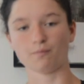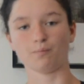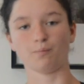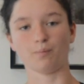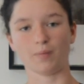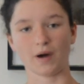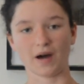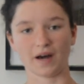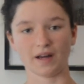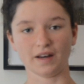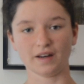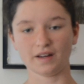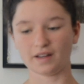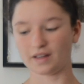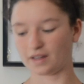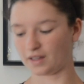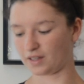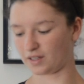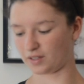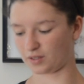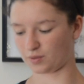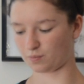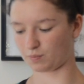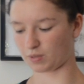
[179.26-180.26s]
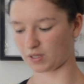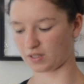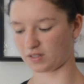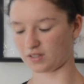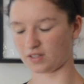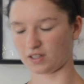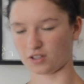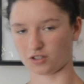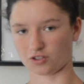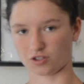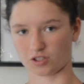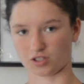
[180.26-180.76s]
but his
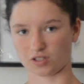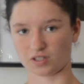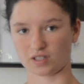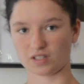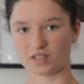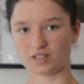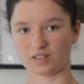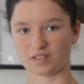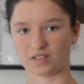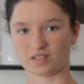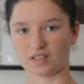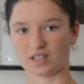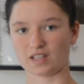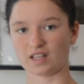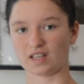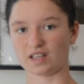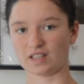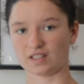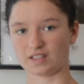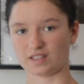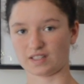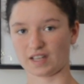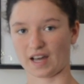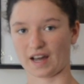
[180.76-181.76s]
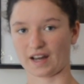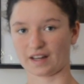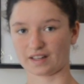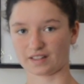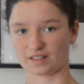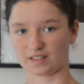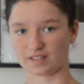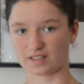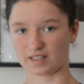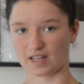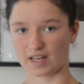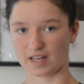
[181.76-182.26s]
position is the exact
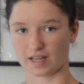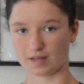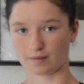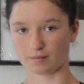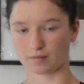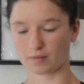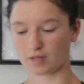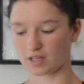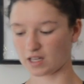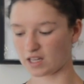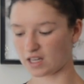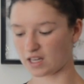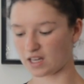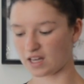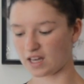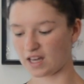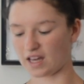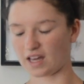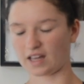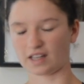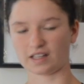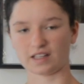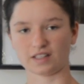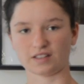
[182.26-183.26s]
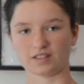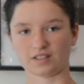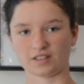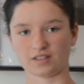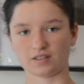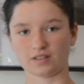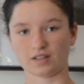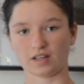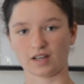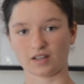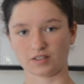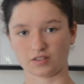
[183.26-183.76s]
same. It is
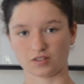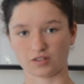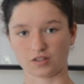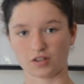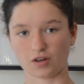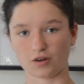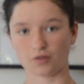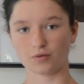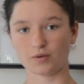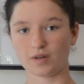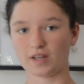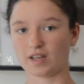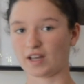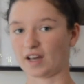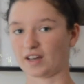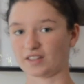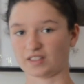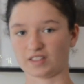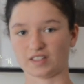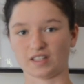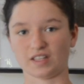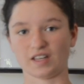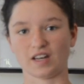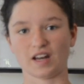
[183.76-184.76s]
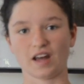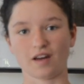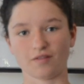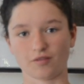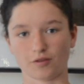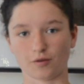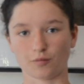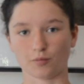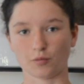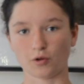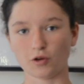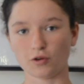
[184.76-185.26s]
as though he has
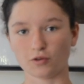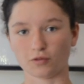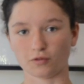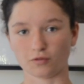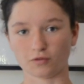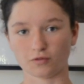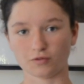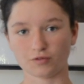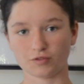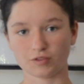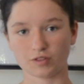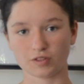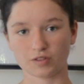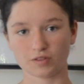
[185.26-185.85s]
never moved,